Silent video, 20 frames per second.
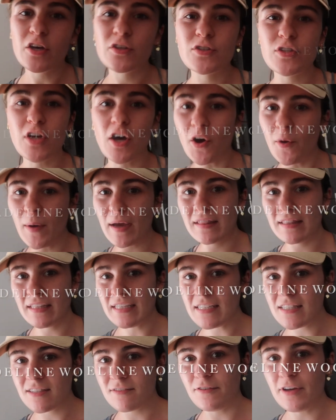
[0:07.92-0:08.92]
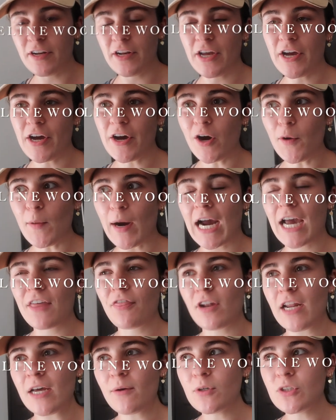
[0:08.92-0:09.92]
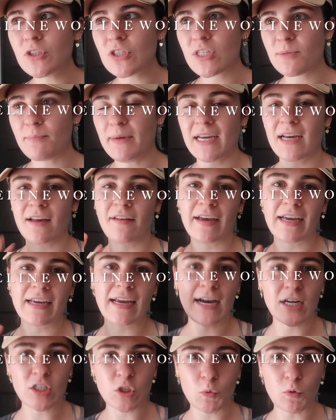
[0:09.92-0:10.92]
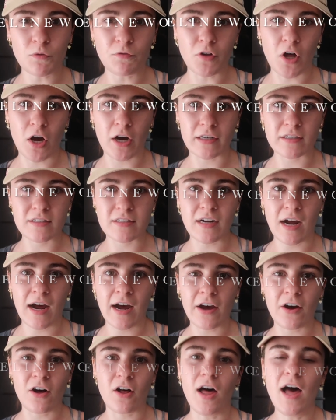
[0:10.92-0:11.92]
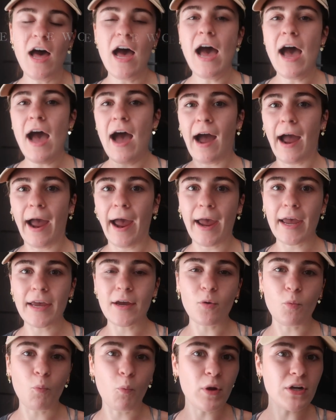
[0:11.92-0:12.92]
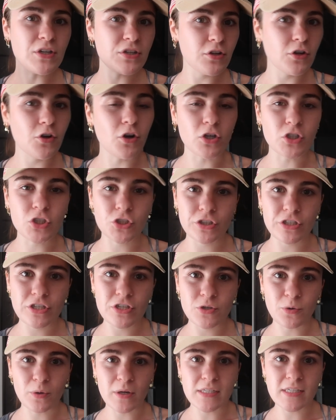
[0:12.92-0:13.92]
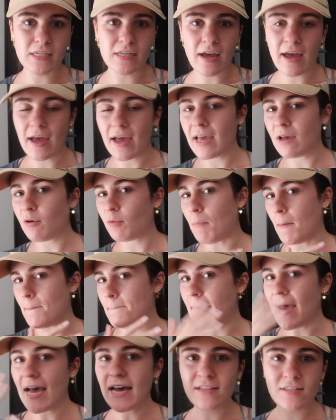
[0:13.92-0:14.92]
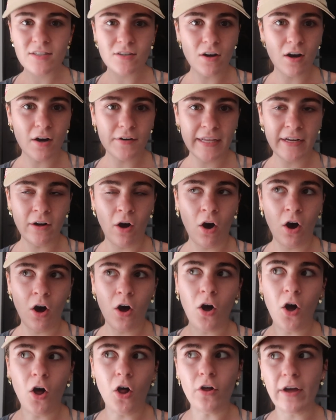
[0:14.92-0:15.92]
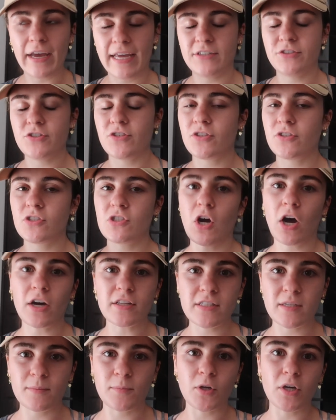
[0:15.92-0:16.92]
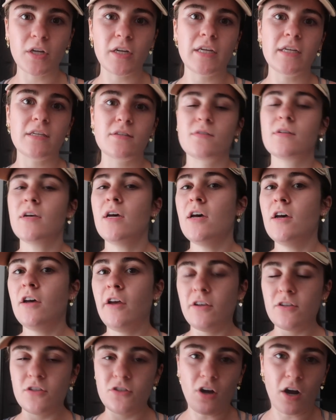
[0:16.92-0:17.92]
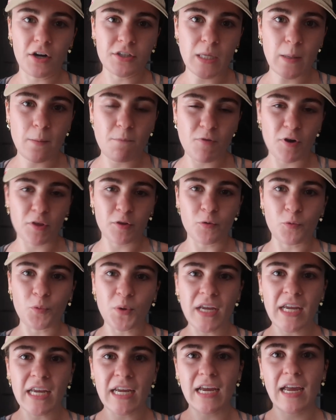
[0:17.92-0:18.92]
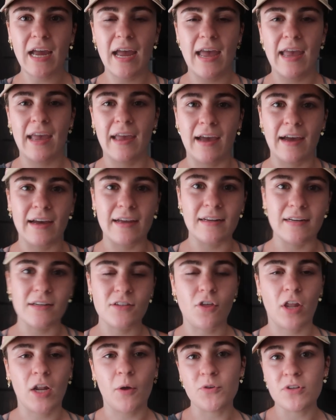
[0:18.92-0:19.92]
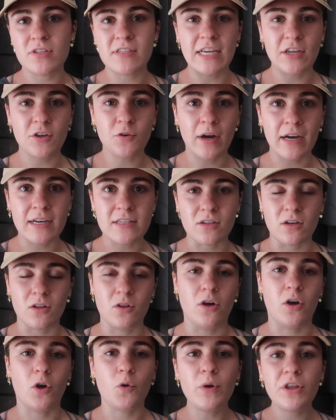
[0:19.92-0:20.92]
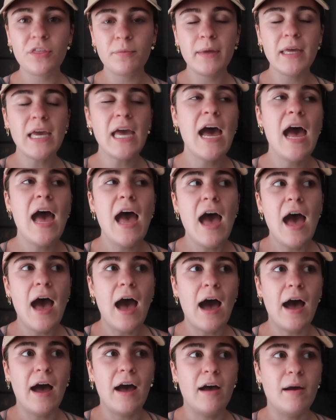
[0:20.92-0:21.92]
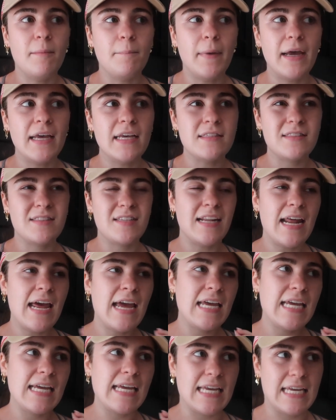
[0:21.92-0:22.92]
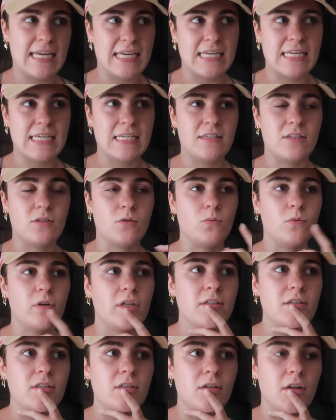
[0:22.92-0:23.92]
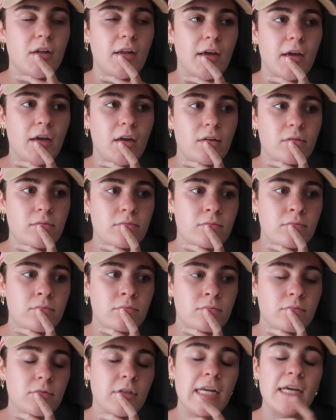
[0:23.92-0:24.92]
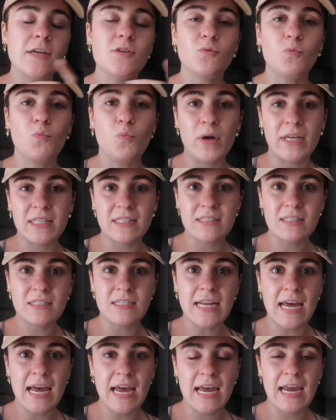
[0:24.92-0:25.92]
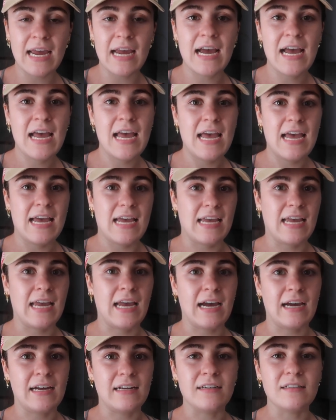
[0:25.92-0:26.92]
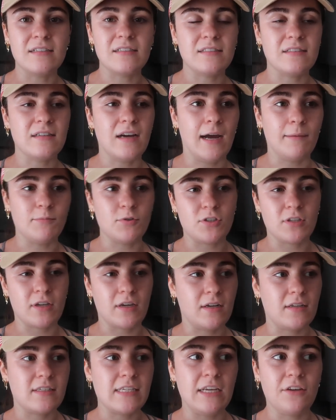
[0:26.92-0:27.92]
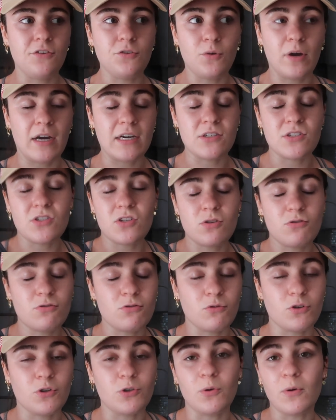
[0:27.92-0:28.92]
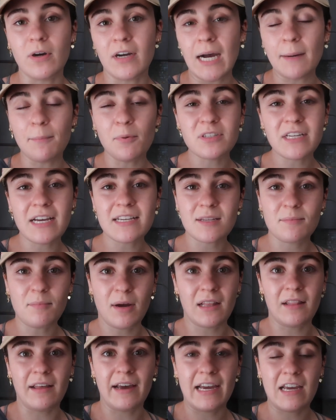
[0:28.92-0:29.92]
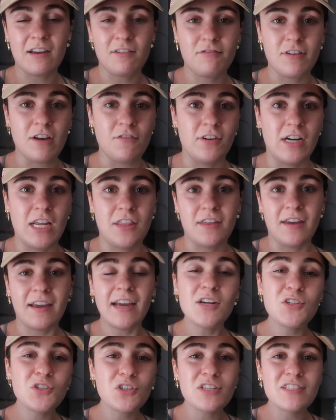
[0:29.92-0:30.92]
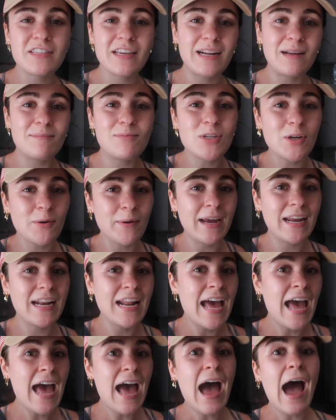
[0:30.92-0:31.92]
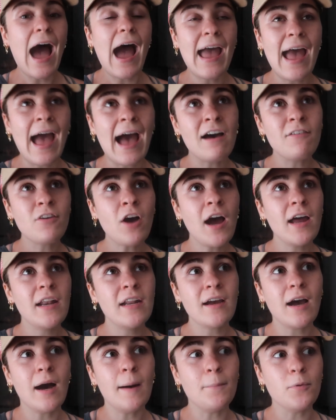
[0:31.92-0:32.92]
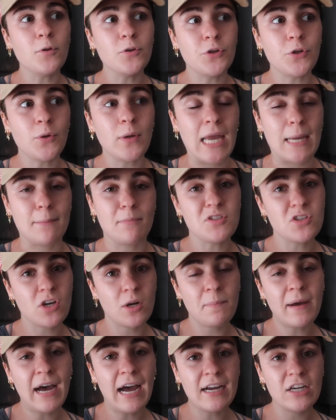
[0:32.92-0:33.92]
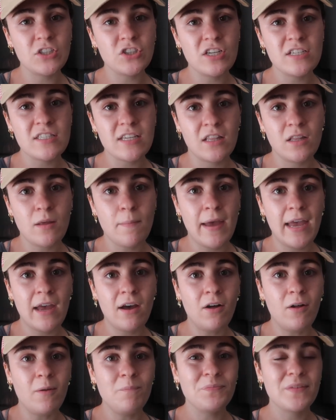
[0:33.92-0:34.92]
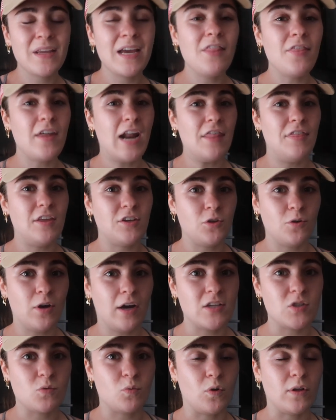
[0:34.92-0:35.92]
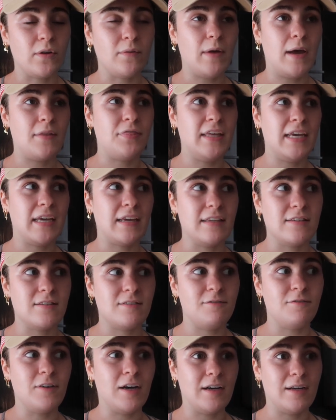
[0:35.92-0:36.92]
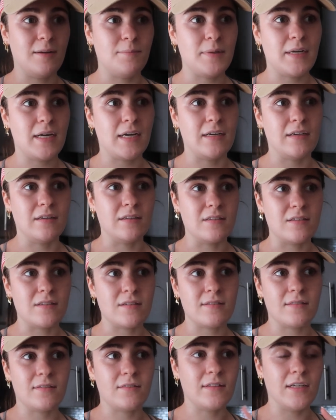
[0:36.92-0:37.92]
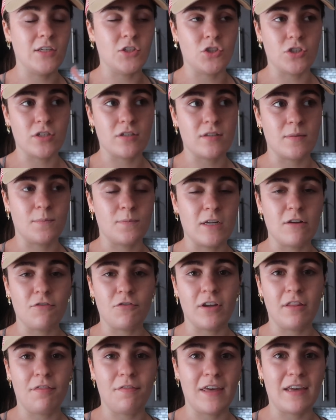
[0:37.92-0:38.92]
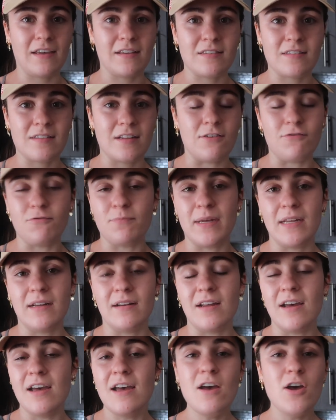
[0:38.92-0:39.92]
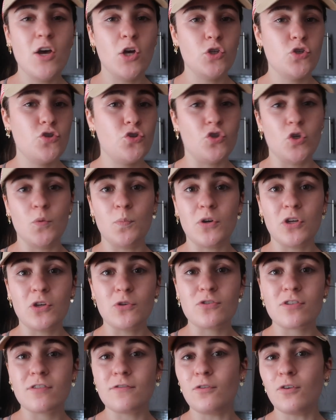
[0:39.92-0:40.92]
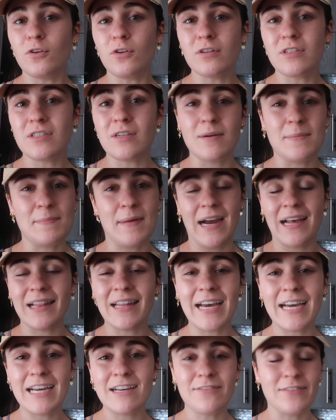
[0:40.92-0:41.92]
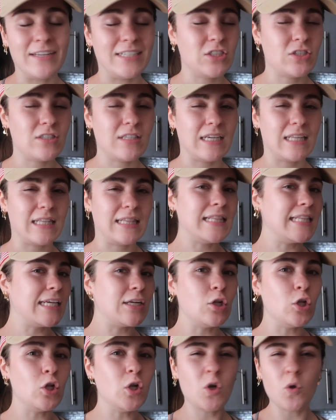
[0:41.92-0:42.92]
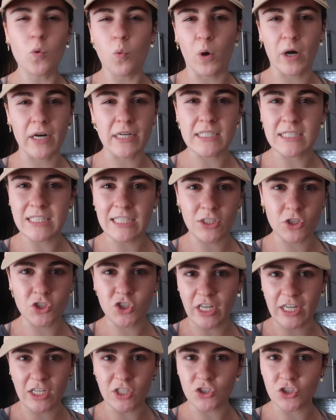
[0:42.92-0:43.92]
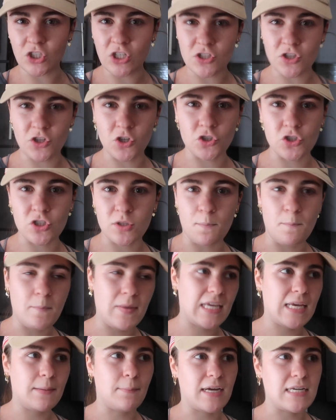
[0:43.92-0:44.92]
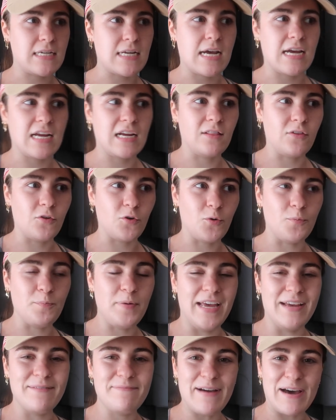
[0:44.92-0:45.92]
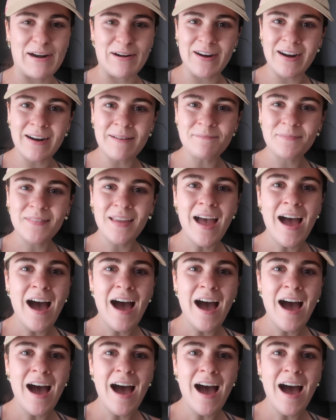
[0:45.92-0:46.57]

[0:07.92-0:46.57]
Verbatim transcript: So in this video, I thought I would just make it like casual vlog style. I went to the grocery store today with my mask on and all, and just got some goodies stocked up for the week, and thought I would just take you guys along with me. Um, if today is, what is today? Today is Wednesday, and I'm just gonna take you guys through a couple days in my life, if anything interesting I'm doing. I have gotten a couple new Amazon packages in the mail that I think you guys will, I think is fun, because it's just some different things that have been super useful to my life, like just like little quarantine changes that are just making my day a little bit better.